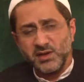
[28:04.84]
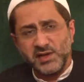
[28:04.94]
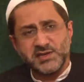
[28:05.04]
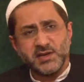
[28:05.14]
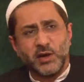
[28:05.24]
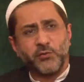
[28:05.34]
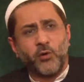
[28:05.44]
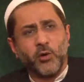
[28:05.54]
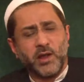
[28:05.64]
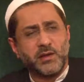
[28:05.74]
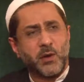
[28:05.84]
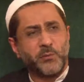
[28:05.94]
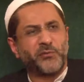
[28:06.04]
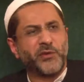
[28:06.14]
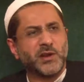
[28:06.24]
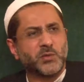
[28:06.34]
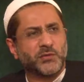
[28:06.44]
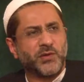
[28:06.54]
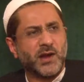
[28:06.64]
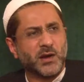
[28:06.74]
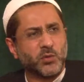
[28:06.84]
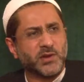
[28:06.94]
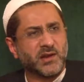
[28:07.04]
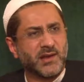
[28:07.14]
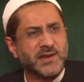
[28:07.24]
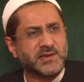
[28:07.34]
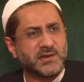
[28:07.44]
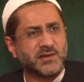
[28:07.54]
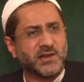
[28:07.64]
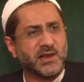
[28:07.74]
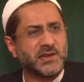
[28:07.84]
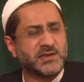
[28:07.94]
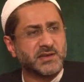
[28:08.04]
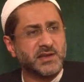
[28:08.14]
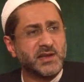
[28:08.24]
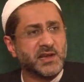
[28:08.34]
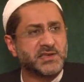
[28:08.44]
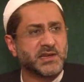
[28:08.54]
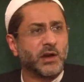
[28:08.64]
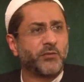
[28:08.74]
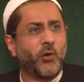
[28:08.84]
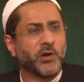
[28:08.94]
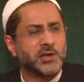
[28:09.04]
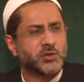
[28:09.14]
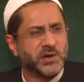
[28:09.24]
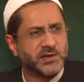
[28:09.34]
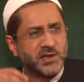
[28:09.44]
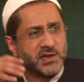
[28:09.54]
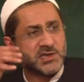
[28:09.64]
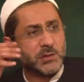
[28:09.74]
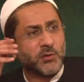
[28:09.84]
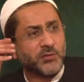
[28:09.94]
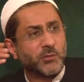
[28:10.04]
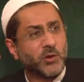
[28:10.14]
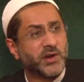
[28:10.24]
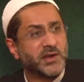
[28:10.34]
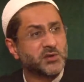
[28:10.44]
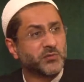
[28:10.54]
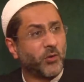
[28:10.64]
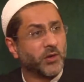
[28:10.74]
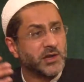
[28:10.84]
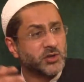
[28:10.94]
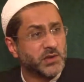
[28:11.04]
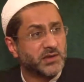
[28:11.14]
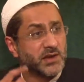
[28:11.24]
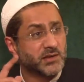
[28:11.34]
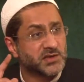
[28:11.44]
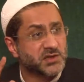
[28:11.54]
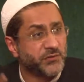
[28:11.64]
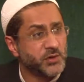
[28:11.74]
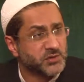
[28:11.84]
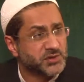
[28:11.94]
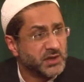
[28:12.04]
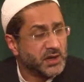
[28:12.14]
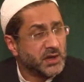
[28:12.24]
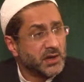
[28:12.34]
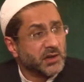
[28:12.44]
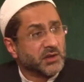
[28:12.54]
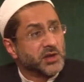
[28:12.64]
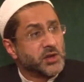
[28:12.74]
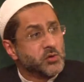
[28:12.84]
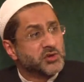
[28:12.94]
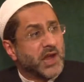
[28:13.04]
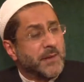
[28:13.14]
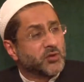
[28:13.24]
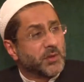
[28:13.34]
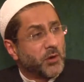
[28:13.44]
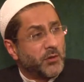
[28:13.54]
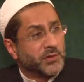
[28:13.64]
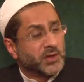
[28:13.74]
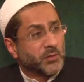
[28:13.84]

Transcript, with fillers: He said, now fall and now fill it with firewood and light it. They lit it. He said, now fall into it. Some of them were ready to fall into it, the others refused. The news came to the Prophet.